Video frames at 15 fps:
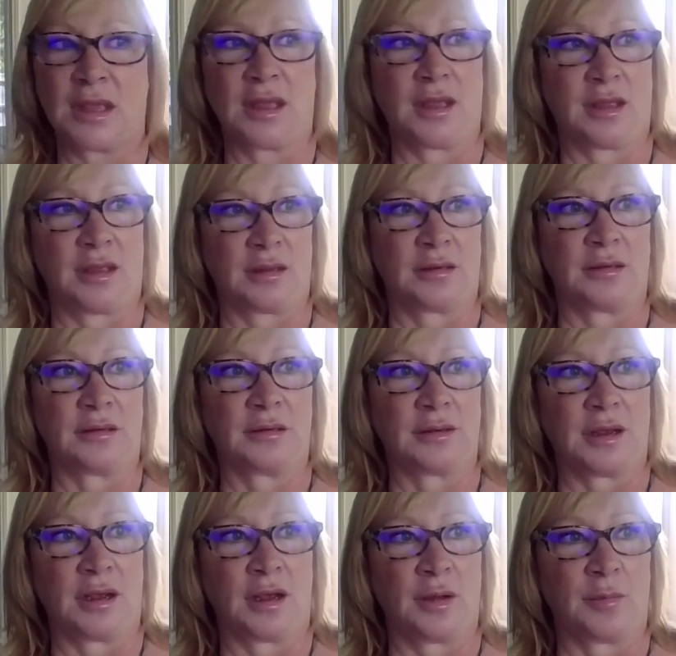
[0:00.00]
And
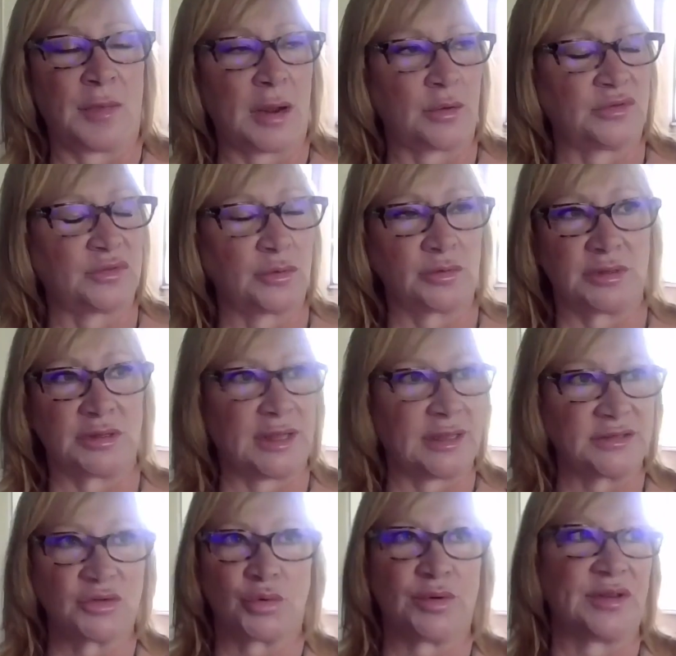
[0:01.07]
I was only like
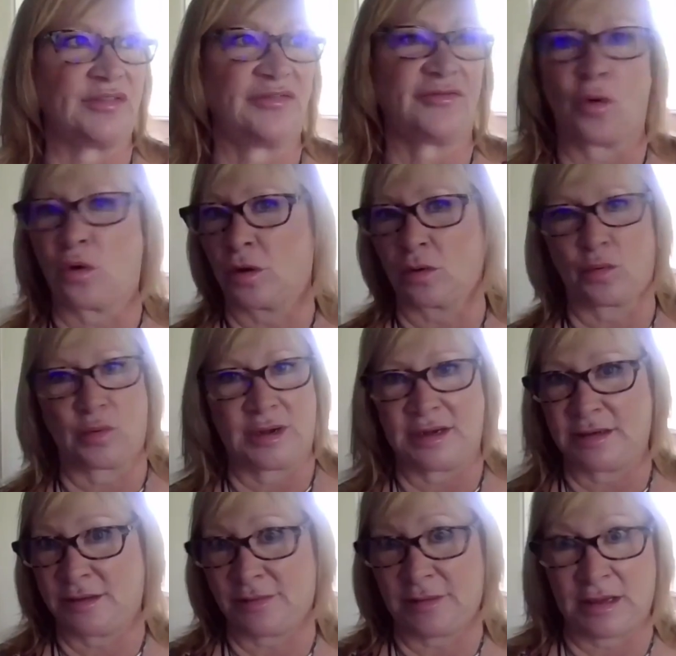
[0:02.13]
24 when I
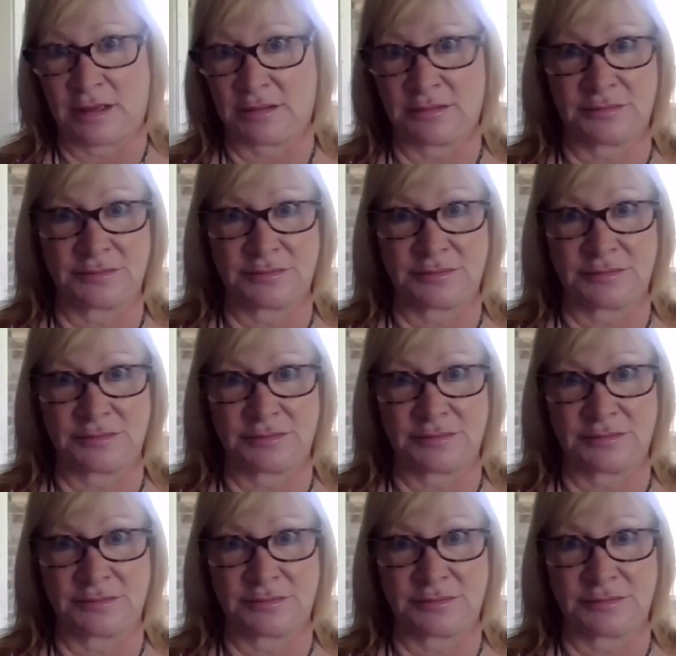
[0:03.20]
did that.